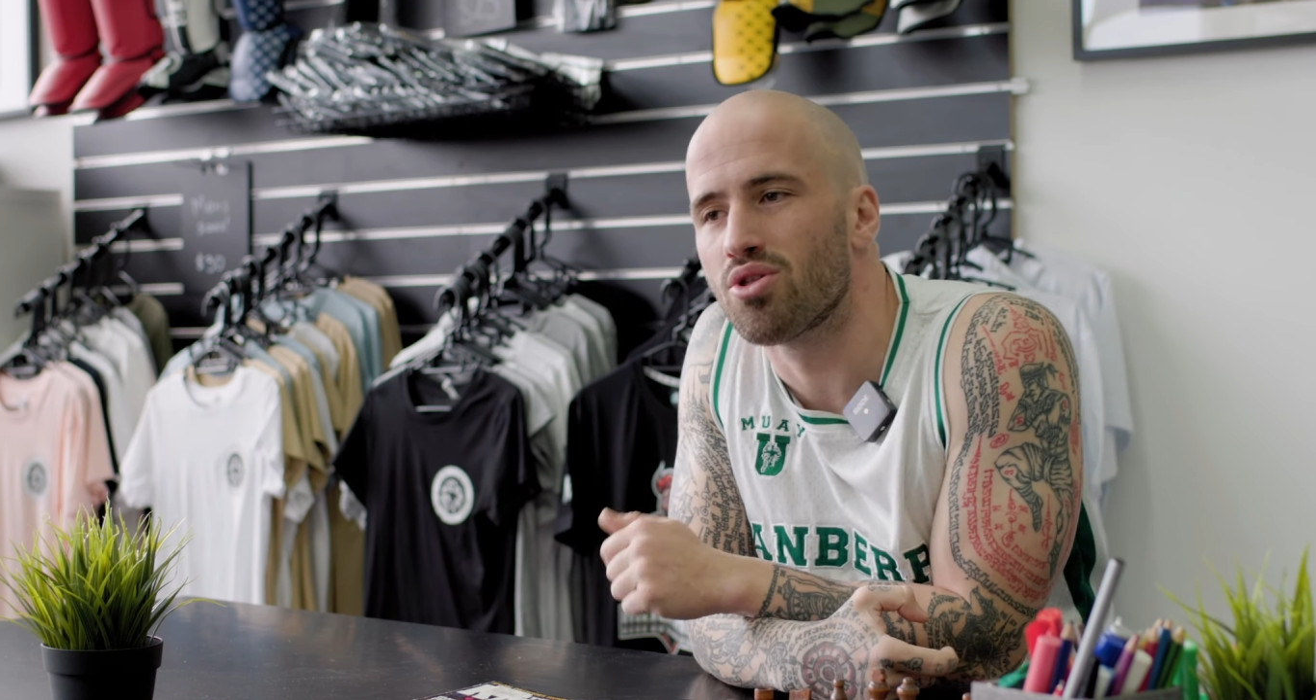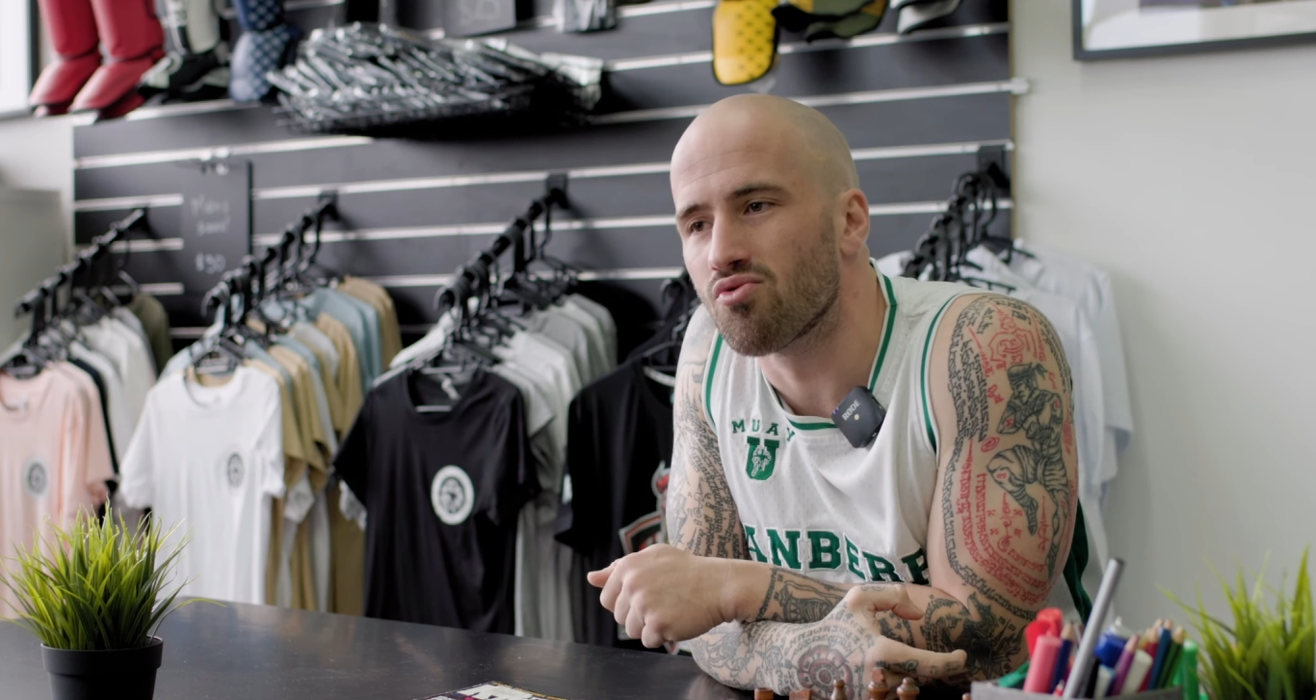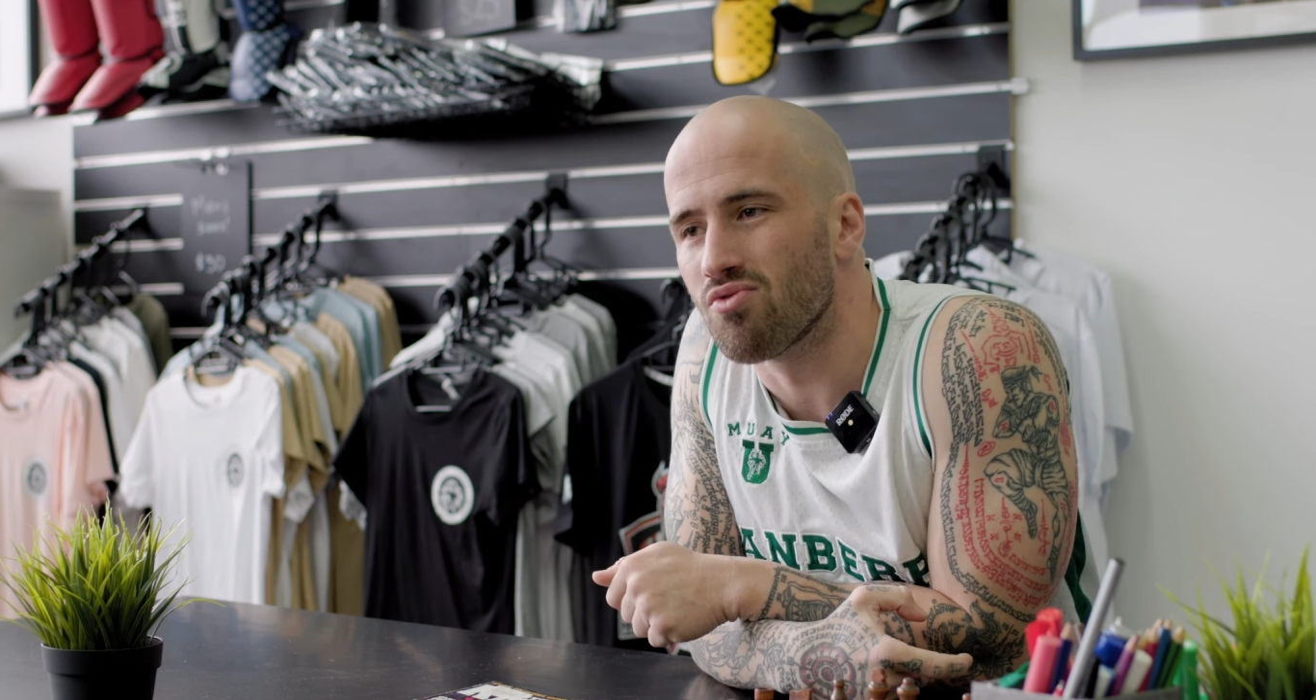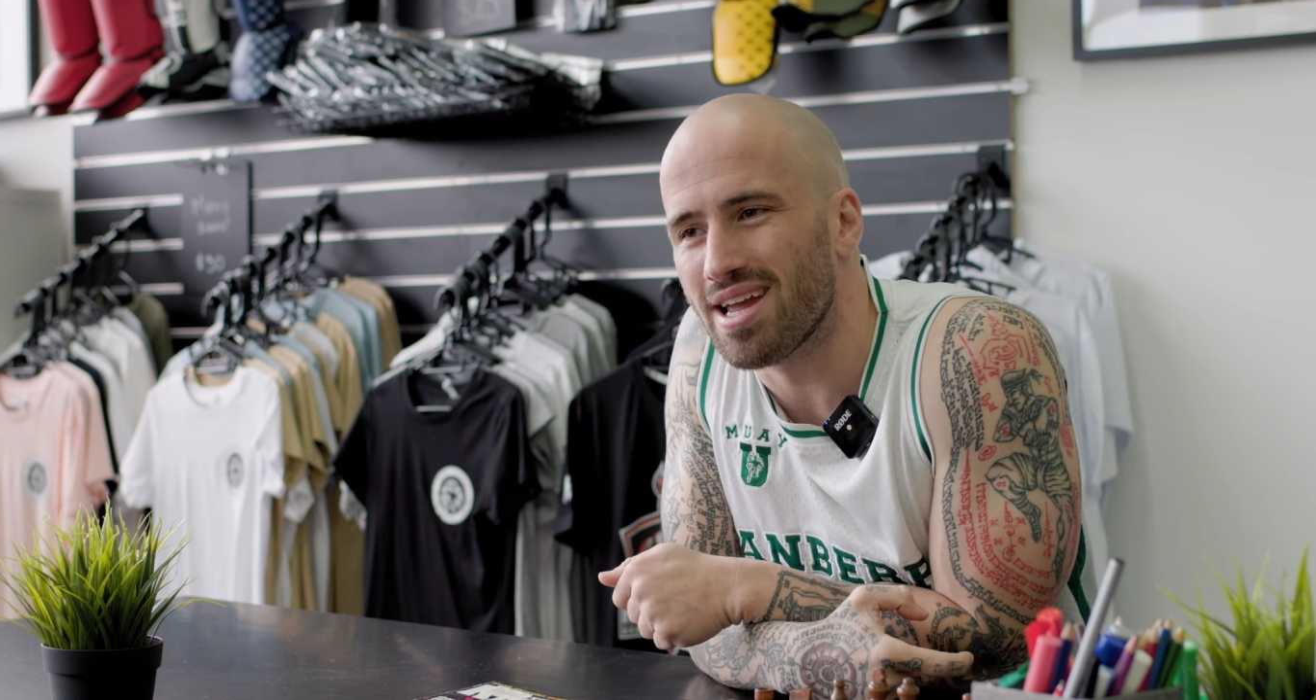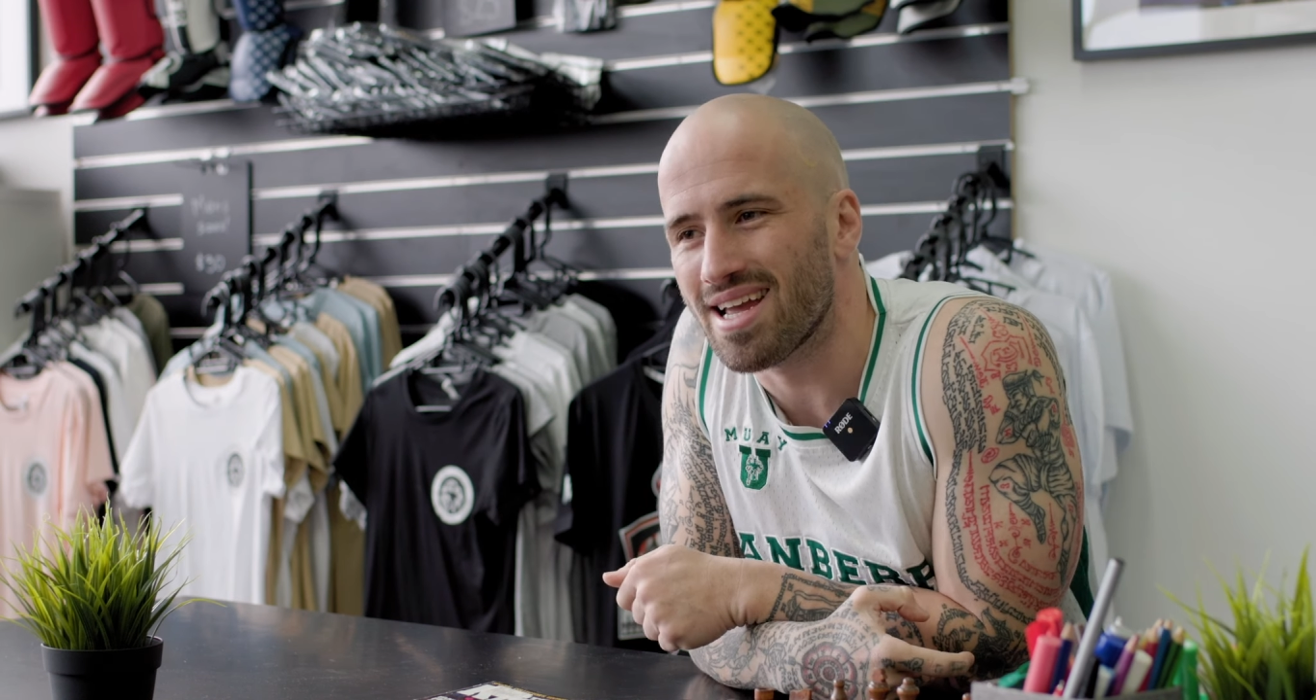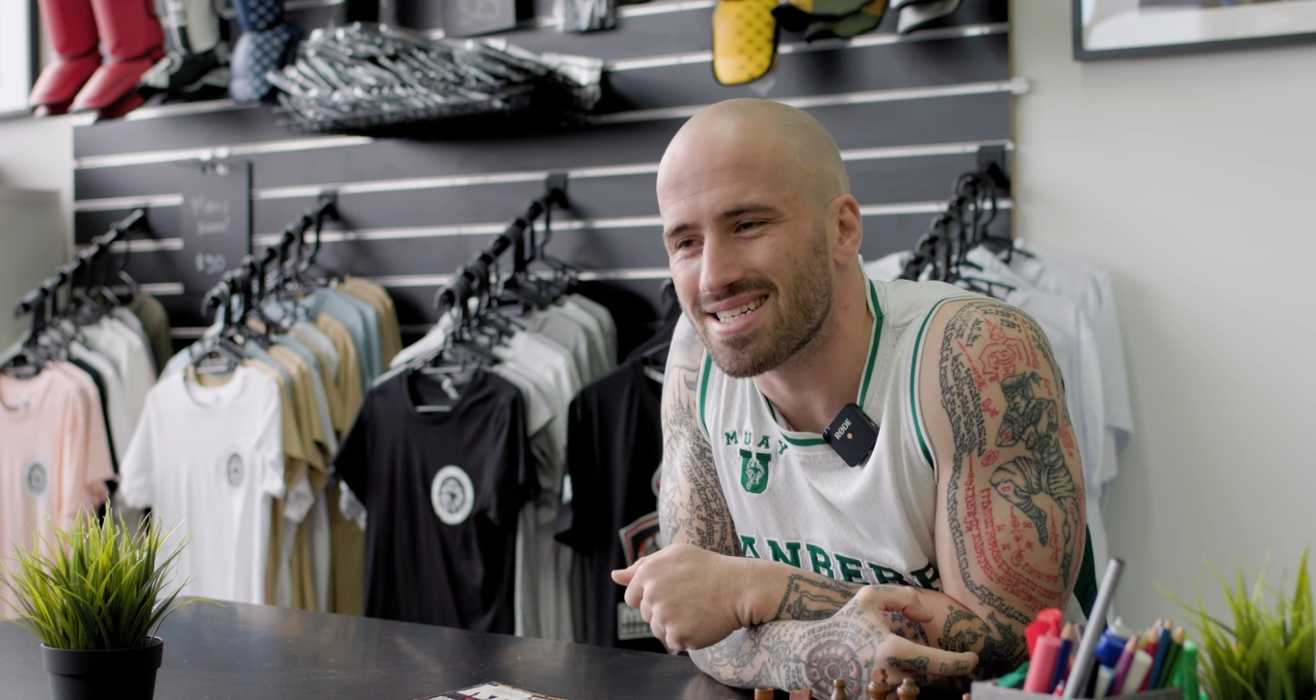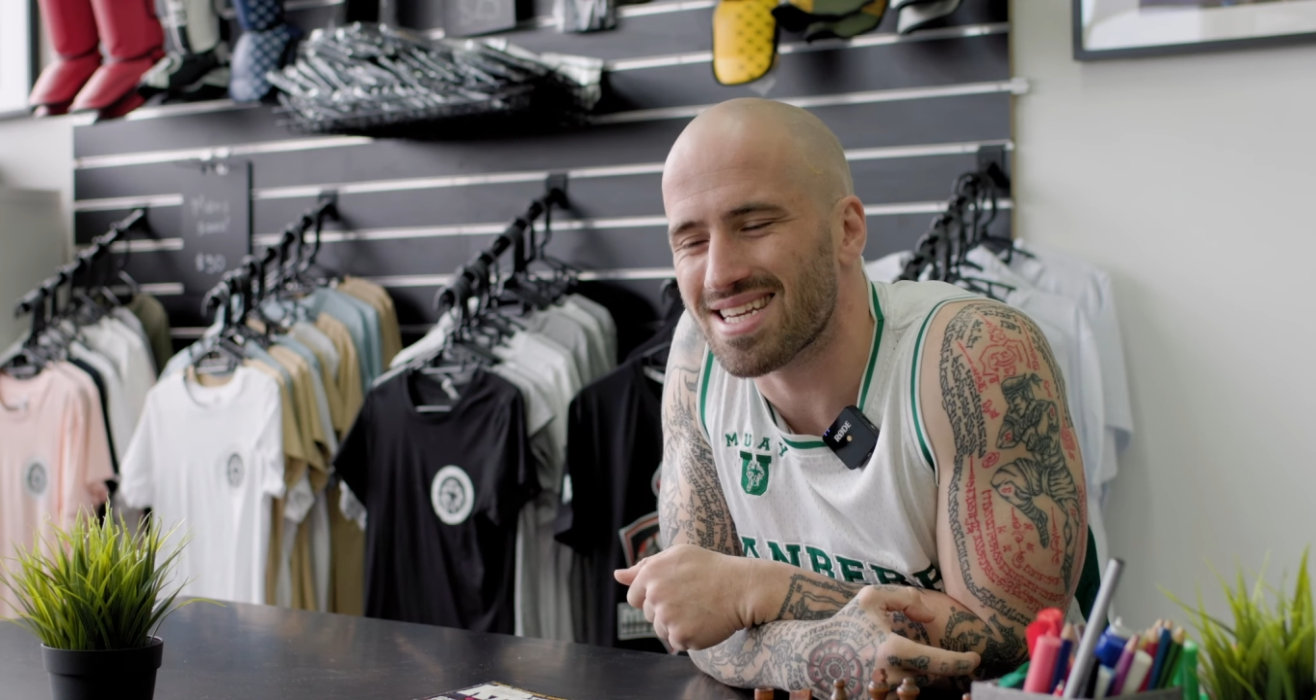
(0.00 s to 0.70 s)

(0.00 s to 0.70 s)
the ring,